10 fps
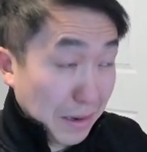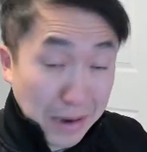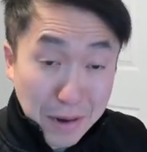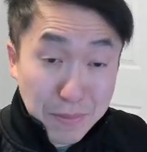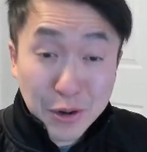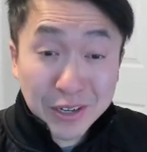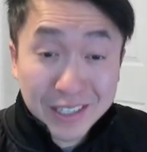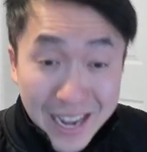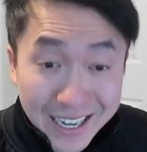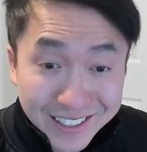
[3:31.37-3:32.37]
Hyperion
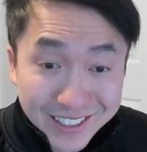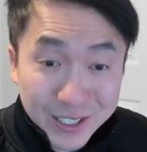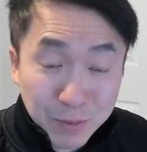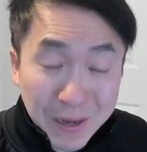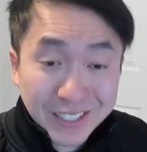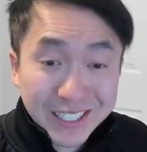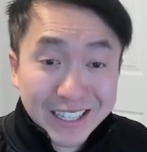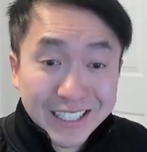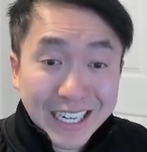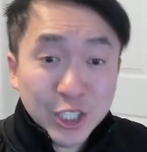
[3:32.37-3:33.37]
Alliance is basically
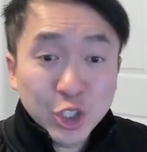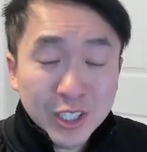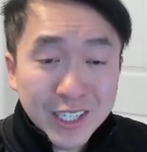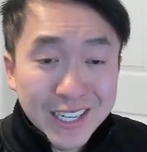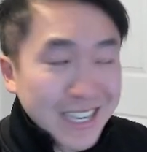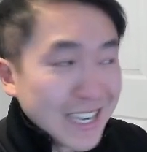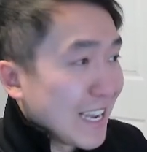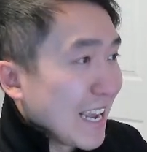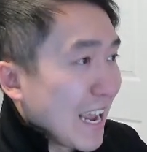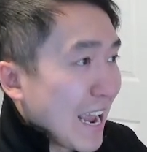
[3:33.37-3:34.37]
the nation,
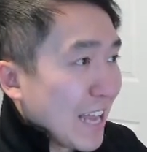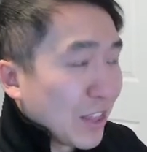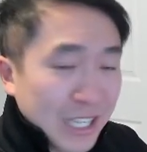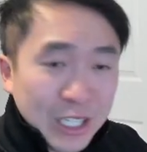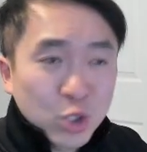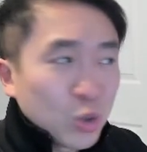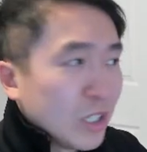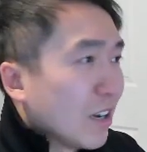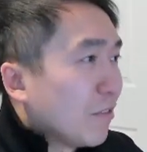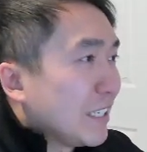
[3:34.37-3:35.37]
and the kindred
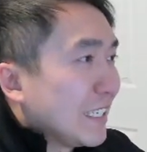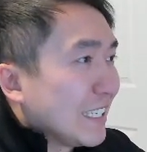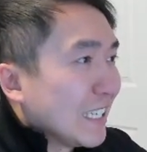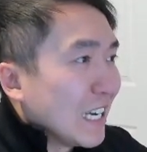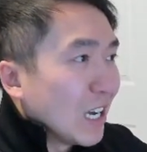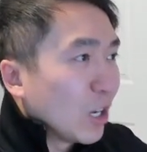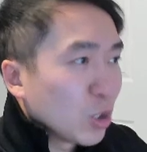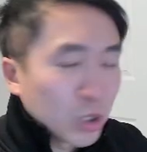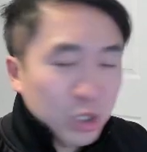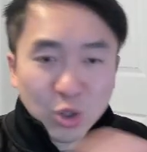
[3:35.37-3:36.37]
of the
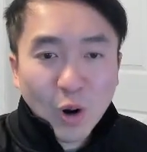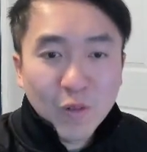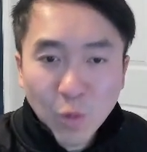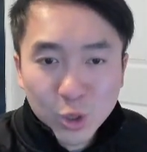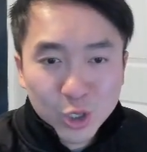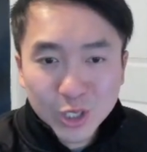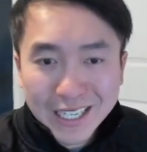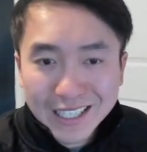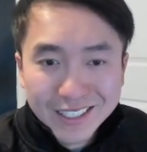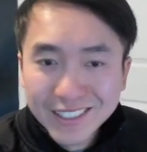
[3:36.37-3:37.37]
Eternal Starforge is
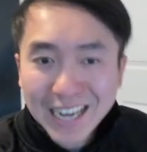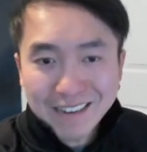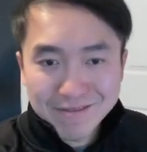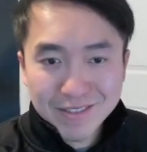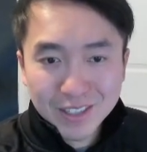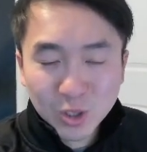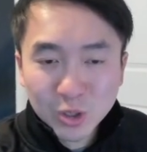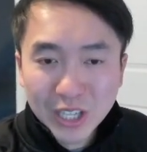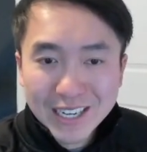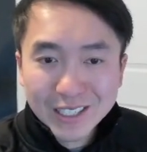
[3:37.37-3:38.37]
a state. So
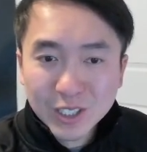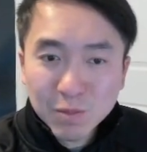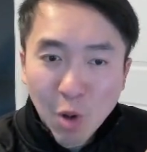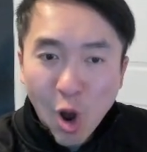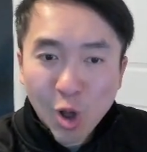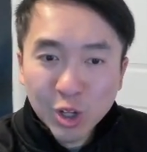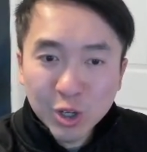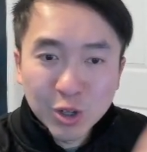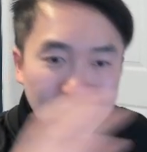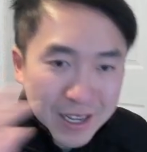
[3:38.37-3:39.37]
it's a small
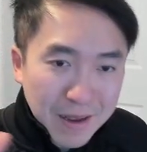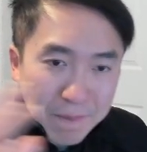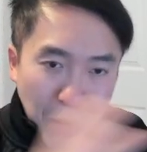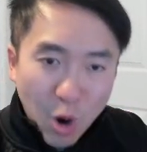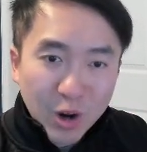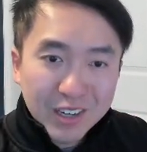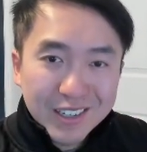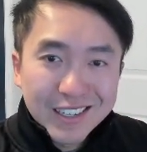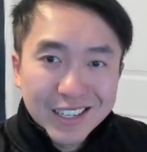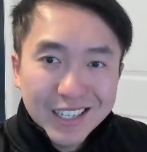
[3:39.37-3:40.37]
little
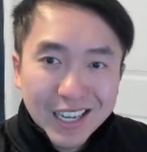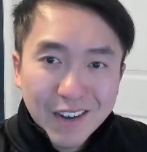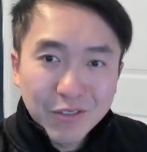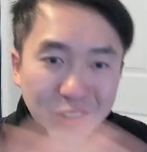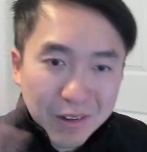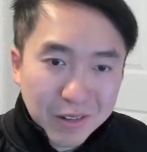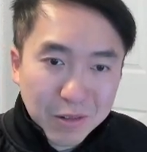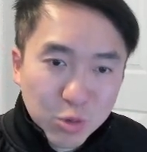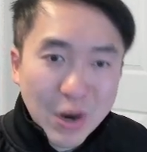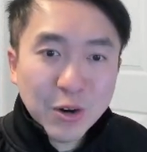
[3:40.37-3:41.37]
part of the
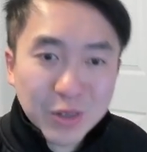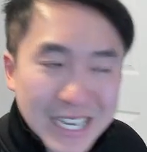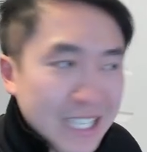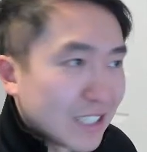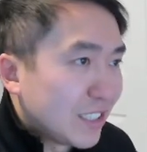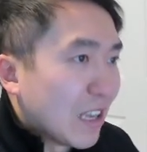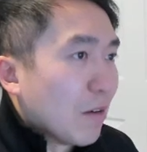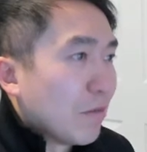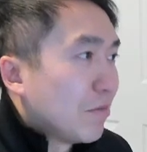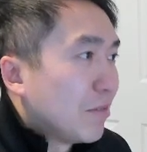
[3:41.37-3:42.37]
greater league
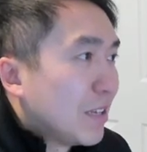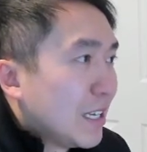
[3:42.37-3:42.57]
itself.